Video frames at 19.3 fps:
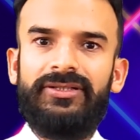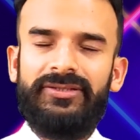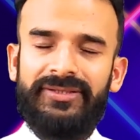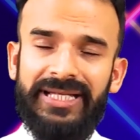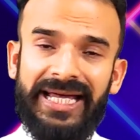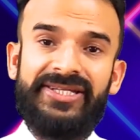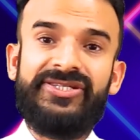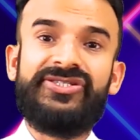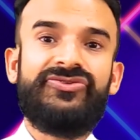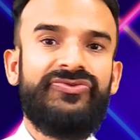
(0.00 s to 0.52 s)

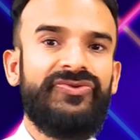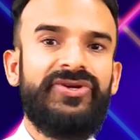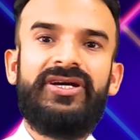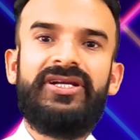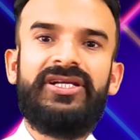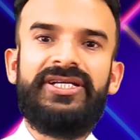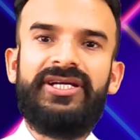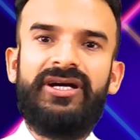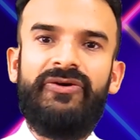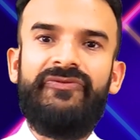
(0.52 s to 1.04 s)
That's
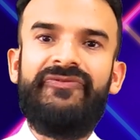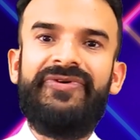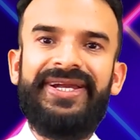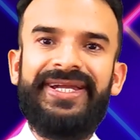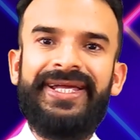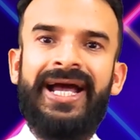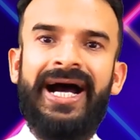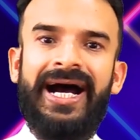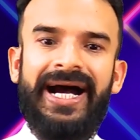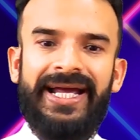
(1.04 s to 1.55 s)
really a
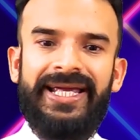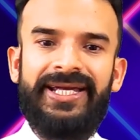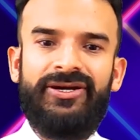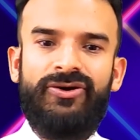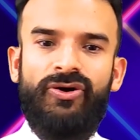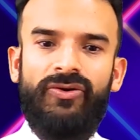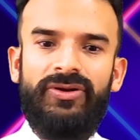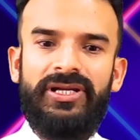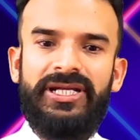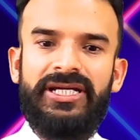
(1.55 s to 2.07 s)
very high
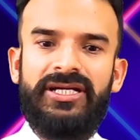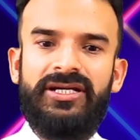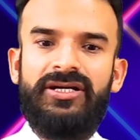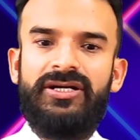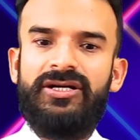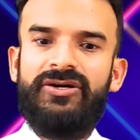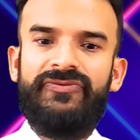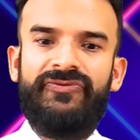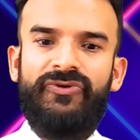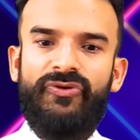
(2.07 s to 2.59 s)
calling
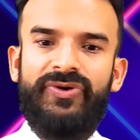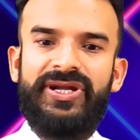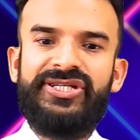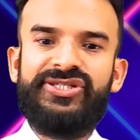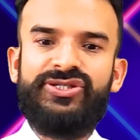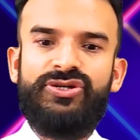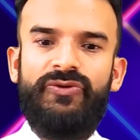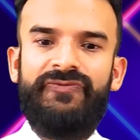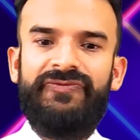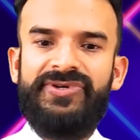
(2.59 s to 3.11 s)
for
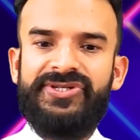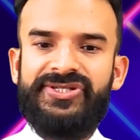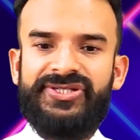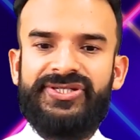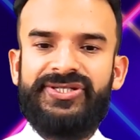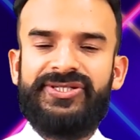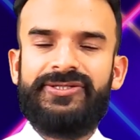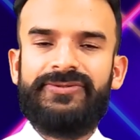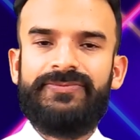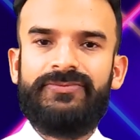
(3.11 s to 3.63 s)
each of
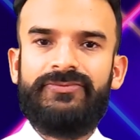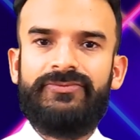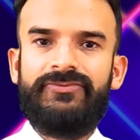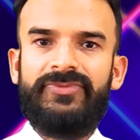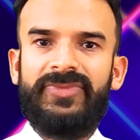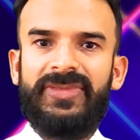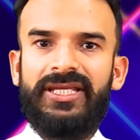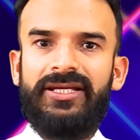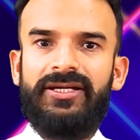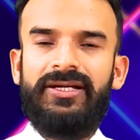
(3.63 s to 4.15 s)
us.
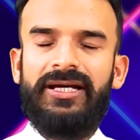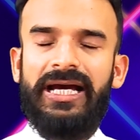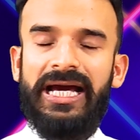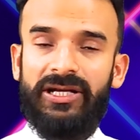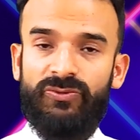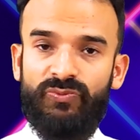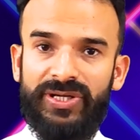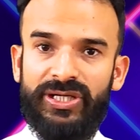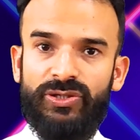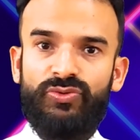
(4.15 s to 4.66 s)

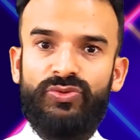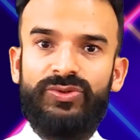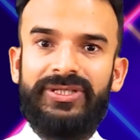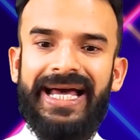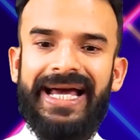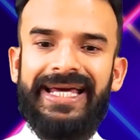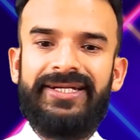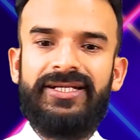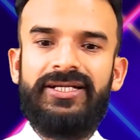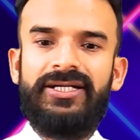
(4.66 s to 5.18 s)
And we do
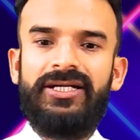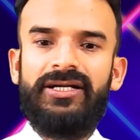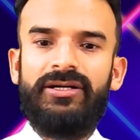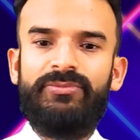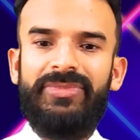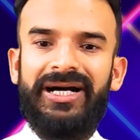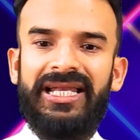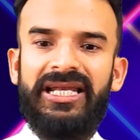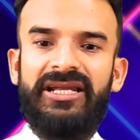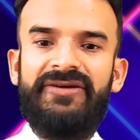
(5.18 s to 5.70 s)
that
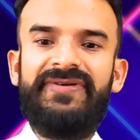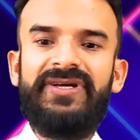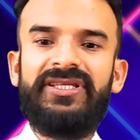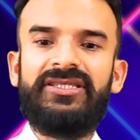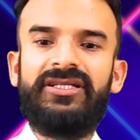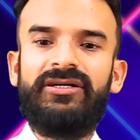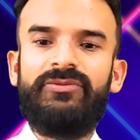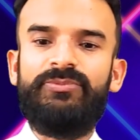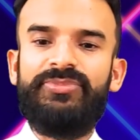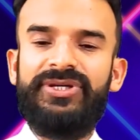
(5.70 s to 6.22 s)
by living
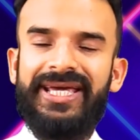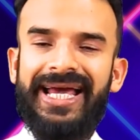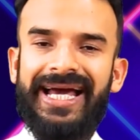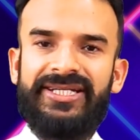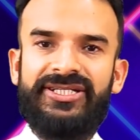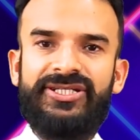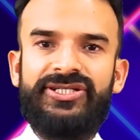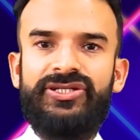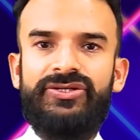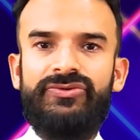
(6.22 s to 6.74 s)
the
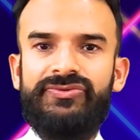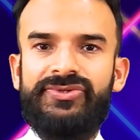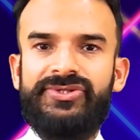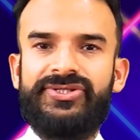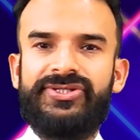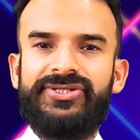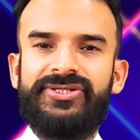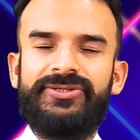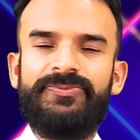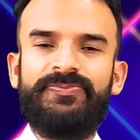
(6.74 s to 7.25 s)

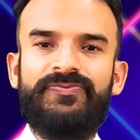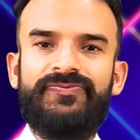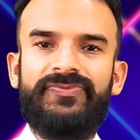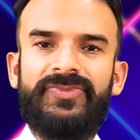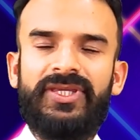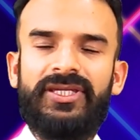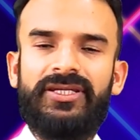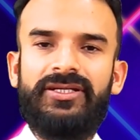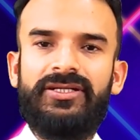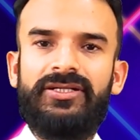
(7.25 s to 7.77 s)
Beatitudes.
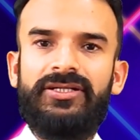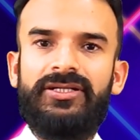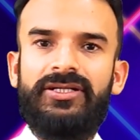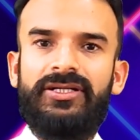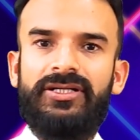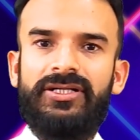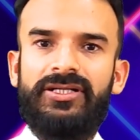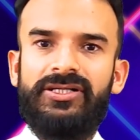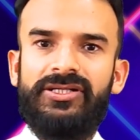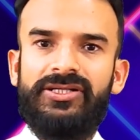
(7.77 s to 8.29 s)

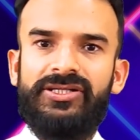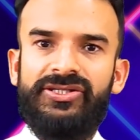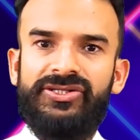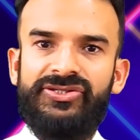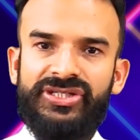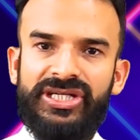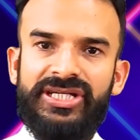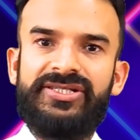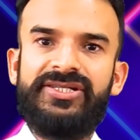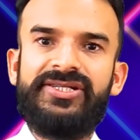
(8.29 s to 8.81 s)

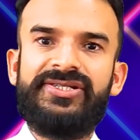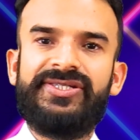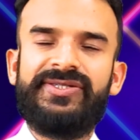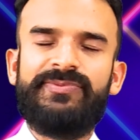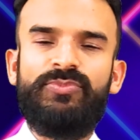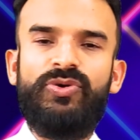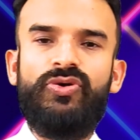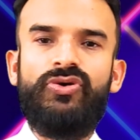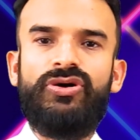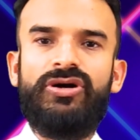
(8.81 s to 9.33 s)
Jesus
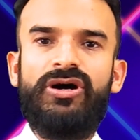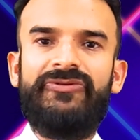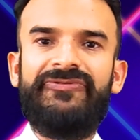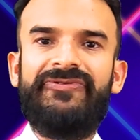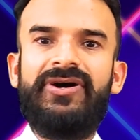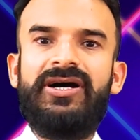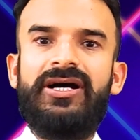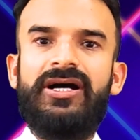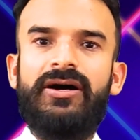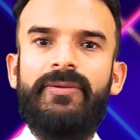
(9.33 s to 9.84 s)
spoke
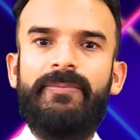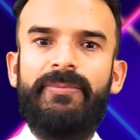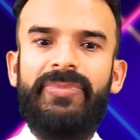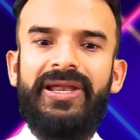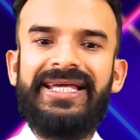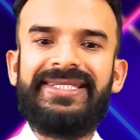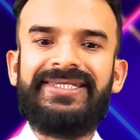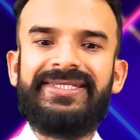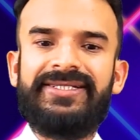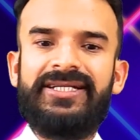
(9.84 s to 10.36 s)
of,
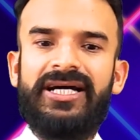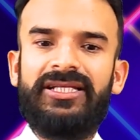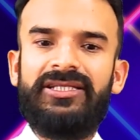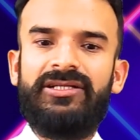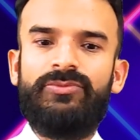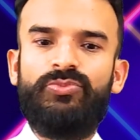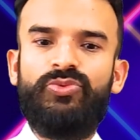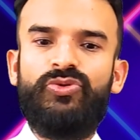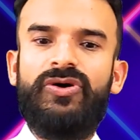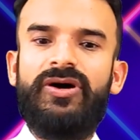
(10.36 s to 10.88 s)
blessed are
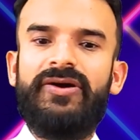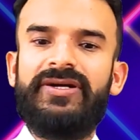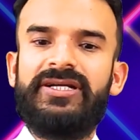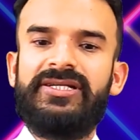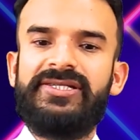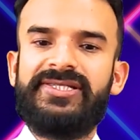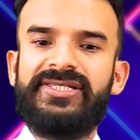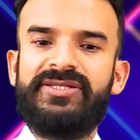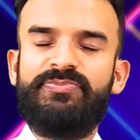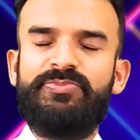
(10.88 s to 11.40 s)
the poor
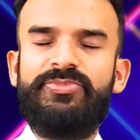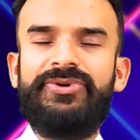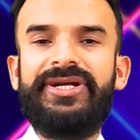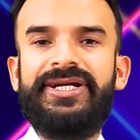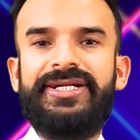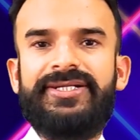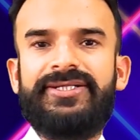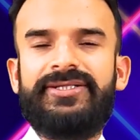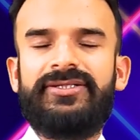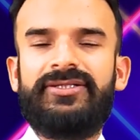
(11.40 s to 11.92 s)
in
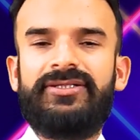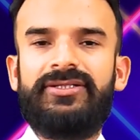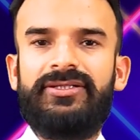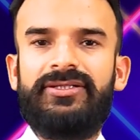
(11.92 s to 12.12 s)
spirit.